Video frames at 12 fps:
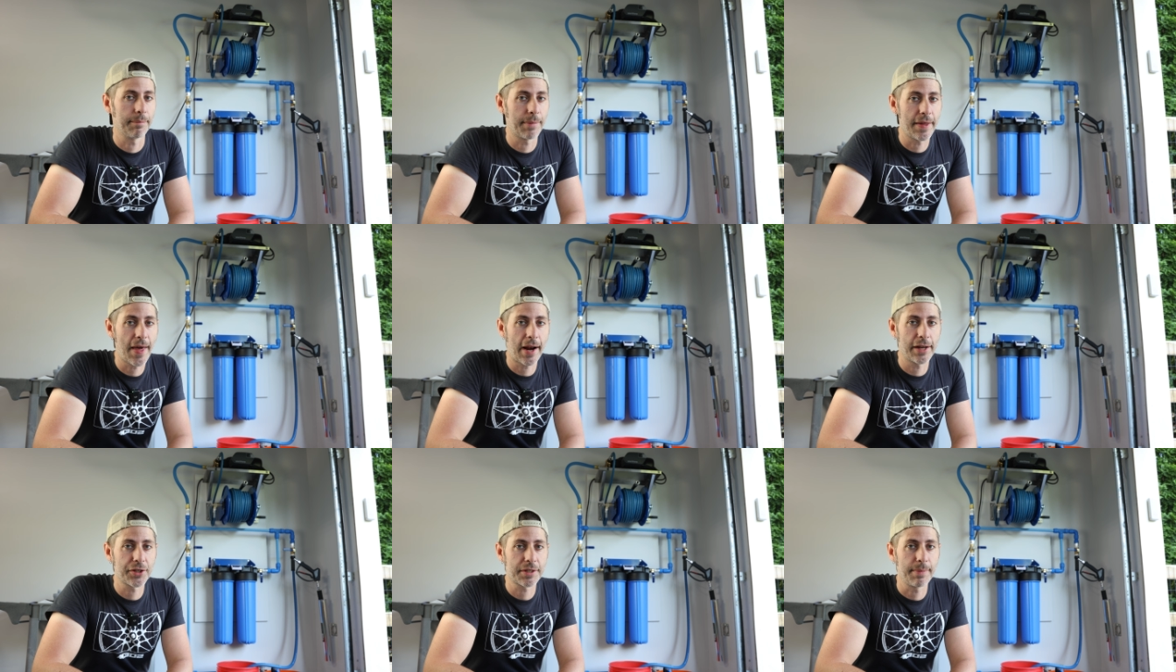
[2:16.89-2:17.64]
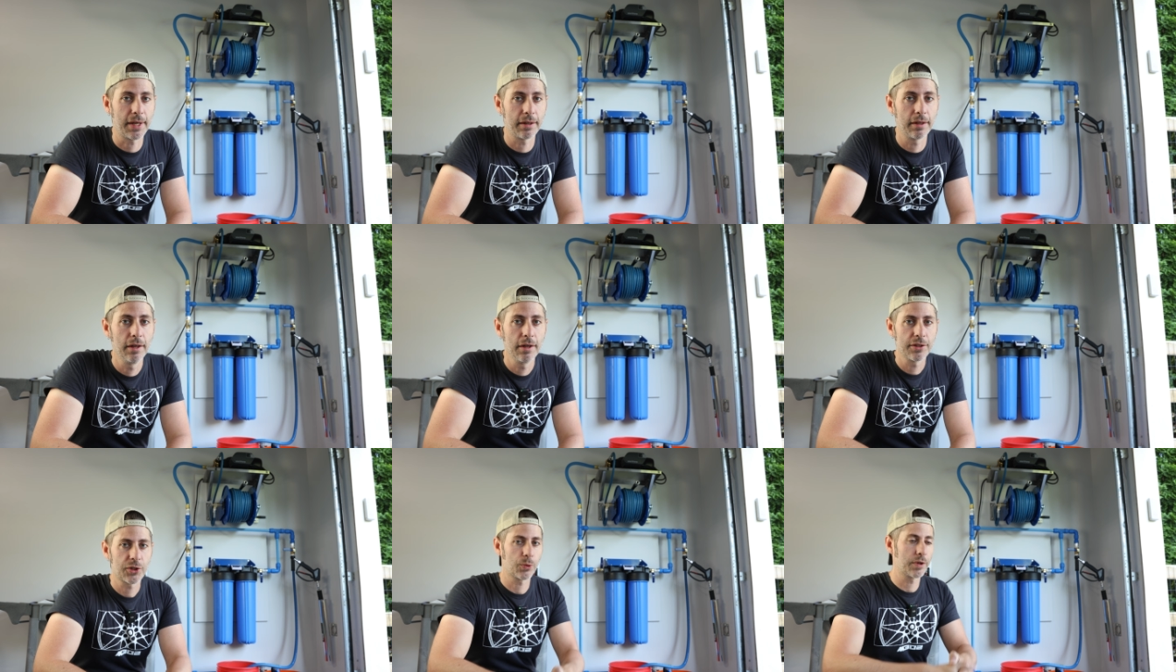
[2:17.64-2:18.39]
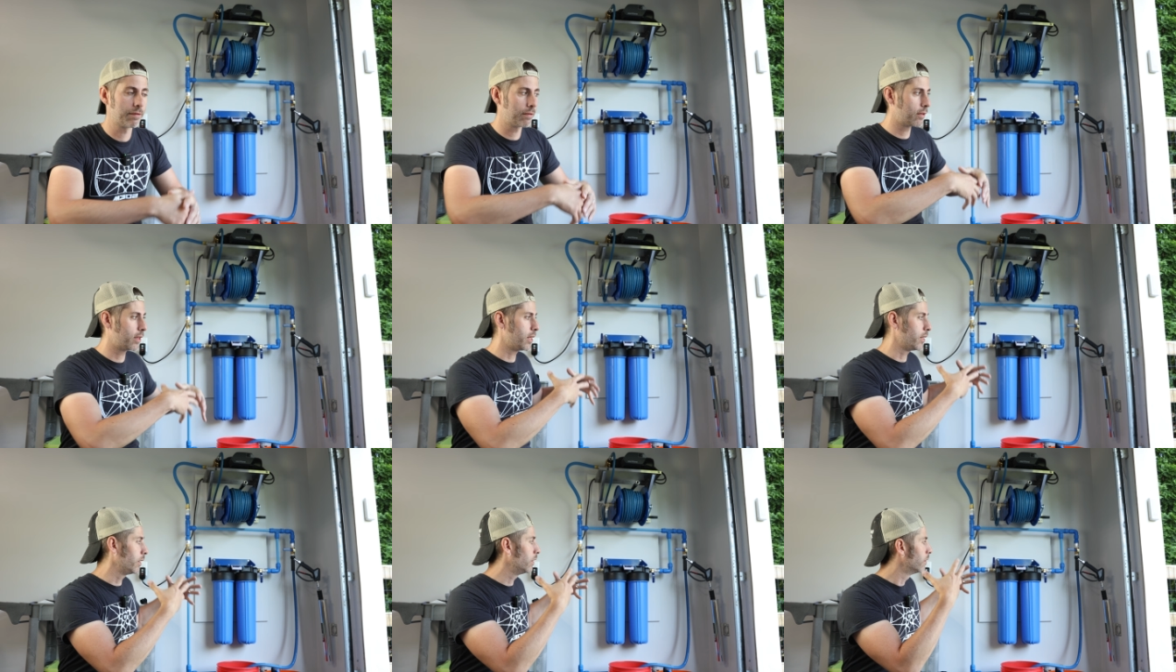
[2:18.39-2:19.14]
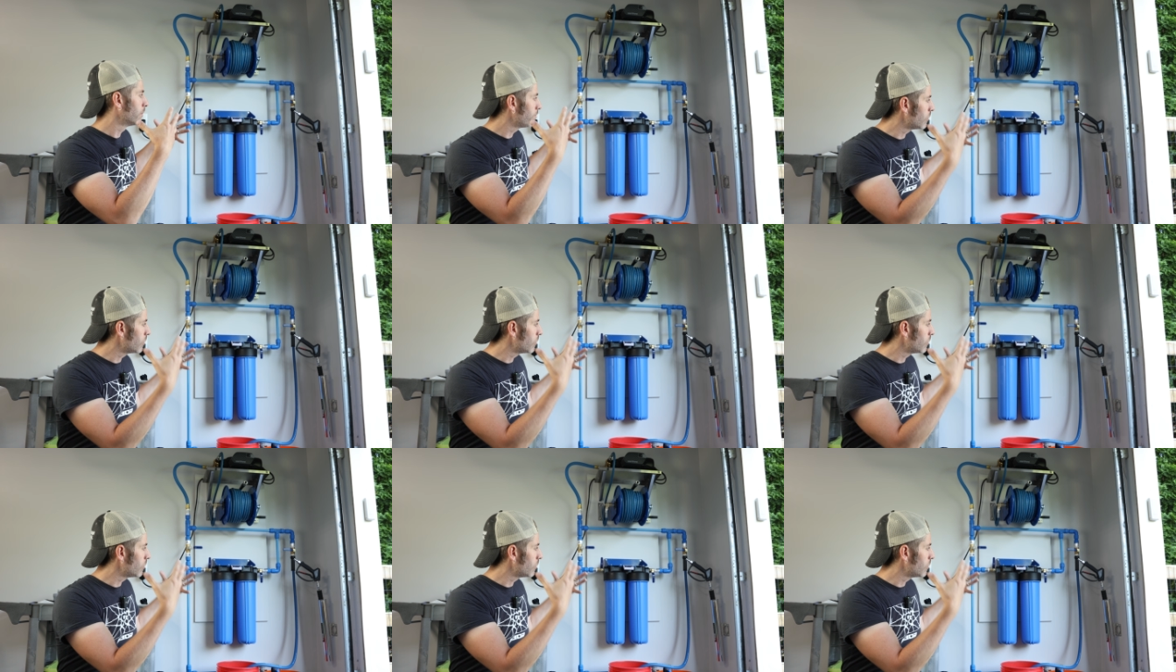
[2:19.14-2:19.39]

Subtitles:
And by that, I just mean sort of the